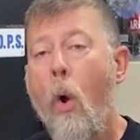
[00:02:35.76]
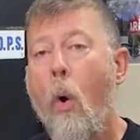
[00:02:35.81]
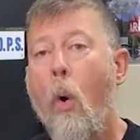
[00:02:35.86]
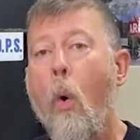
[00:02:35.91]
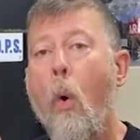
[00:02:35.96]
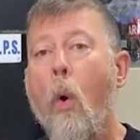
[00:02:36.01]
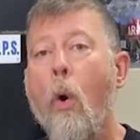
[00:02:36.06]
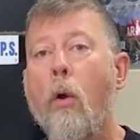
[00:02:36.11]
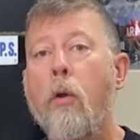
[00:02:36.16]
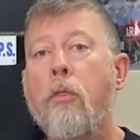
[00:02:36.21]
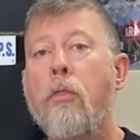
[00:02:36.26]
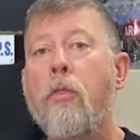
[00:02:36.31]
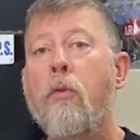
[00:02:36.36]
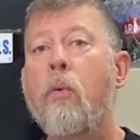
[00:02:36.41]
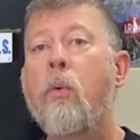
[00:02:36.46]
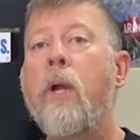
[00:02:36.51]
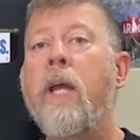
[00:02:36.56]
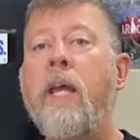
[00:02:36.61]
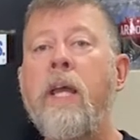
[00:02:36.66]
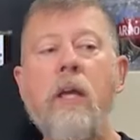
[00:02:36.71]
or
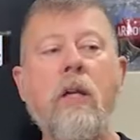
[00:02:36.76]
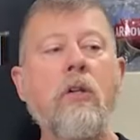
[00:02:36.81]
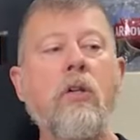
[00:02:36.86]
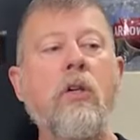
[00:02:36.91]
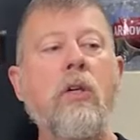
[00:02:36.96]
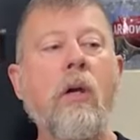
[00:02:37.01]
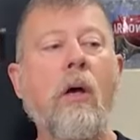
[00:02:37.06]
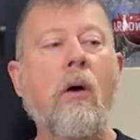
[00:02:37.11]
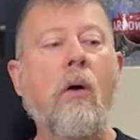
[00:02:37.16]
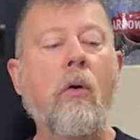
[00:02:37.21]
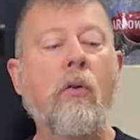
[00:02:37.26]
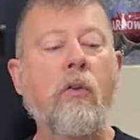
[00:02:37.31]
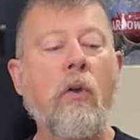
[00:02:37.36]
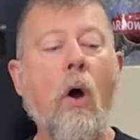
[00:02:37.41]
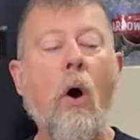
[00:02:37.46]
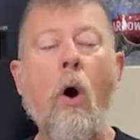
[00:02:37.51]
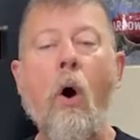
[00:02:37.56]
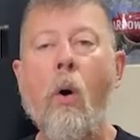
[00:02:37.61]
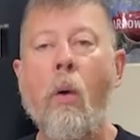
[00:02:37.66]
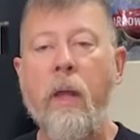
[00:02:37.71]
three inch shells,
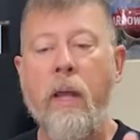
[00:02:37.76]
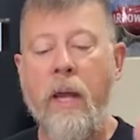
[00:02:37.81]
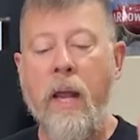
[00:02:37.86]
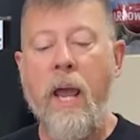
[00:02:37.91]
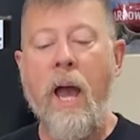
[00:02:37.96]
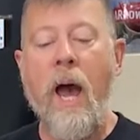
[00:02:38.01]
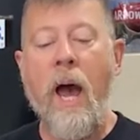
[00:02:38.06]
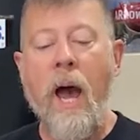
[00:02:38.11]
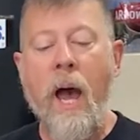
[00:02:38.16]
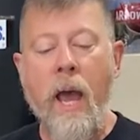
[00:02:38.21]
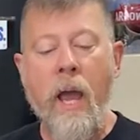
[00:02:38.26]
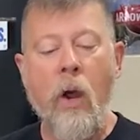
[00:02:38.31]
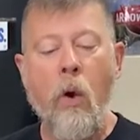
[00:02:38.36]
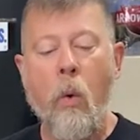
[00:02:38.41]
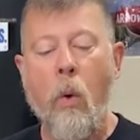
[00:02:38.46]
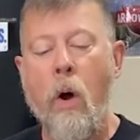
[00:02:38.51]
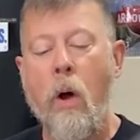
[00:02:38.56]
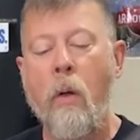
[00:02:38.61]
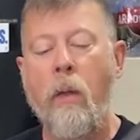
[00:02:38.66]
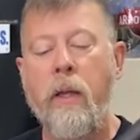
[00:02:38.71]
all in a high
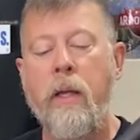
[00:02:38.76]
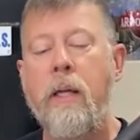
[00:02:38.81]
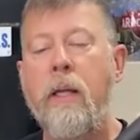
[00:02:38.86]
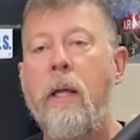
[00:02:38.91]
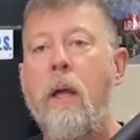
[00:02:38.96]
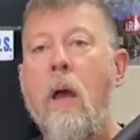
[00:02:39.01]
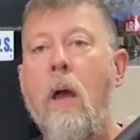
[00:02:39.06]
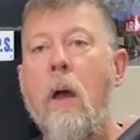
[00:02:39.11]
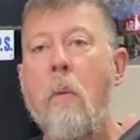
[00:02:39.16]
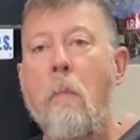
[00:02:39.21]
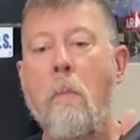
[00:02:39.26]
quality